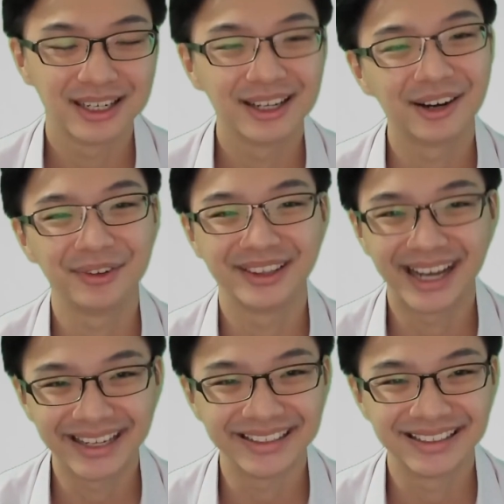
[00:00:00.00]
of your
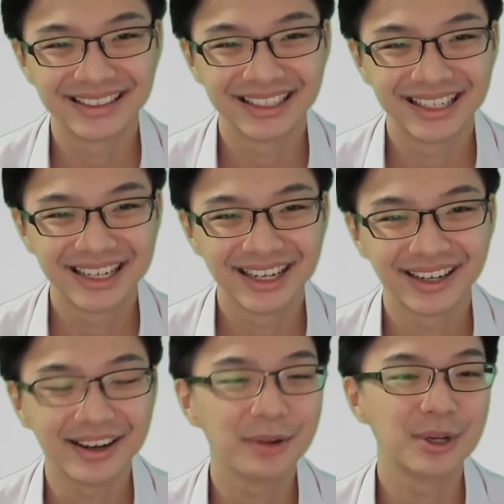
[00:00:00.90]
diet,
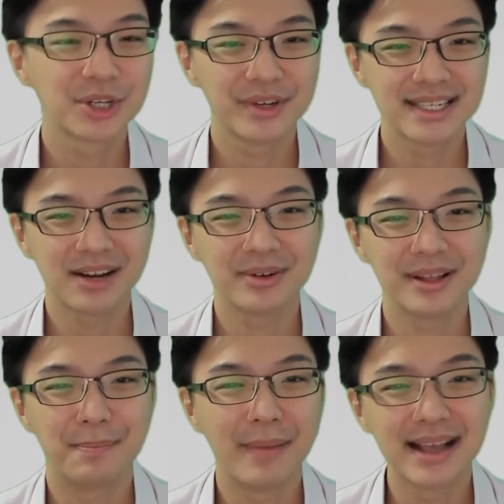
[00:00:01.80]
right? Which result
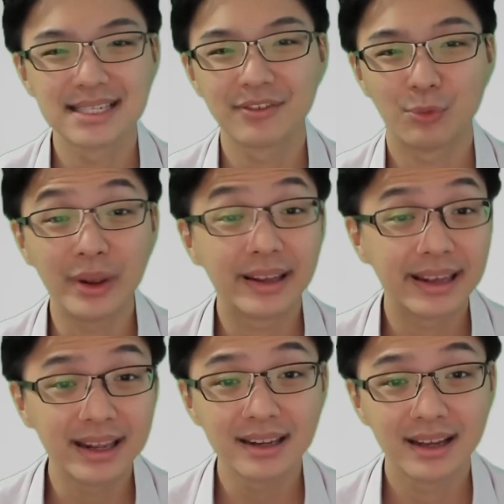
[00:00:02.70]
in massive weight
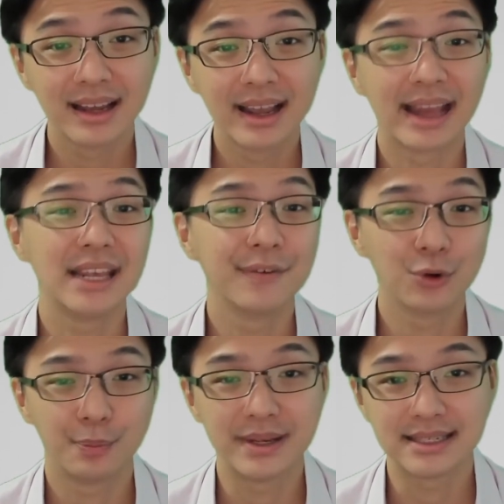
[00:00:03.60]
gain and even
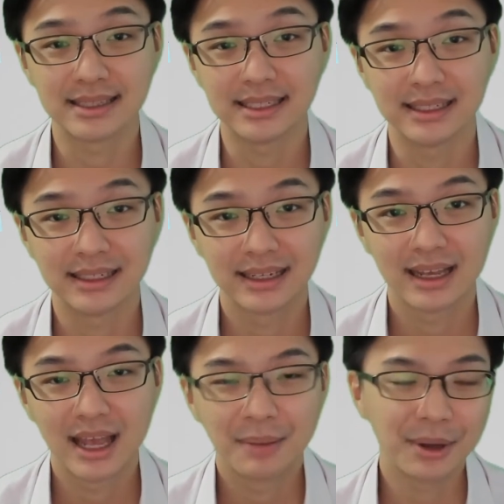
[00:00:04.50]
obesity.
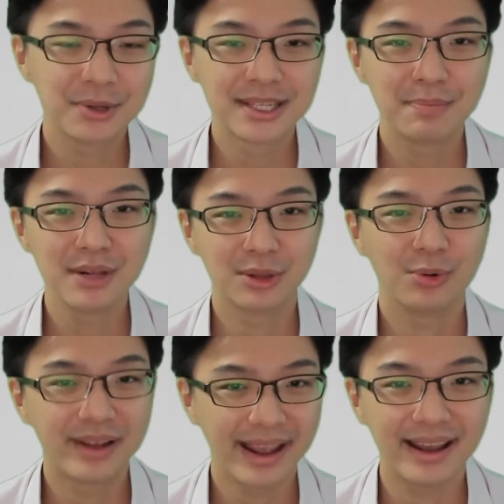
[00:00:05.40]
But you simply
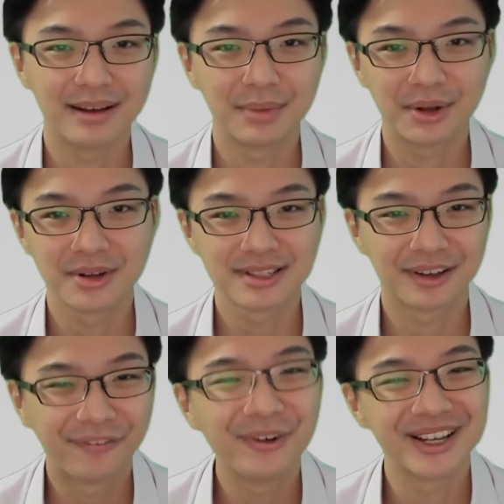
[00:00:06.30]
don't care because the
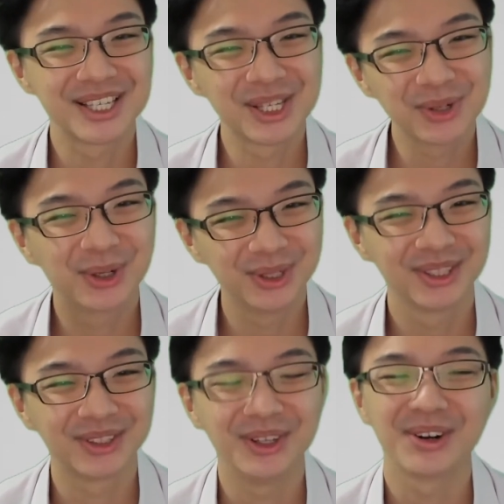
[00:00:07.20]
food is too good
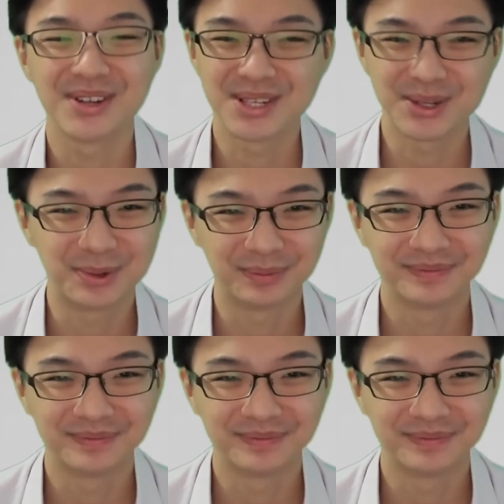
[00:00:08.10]
to not consume.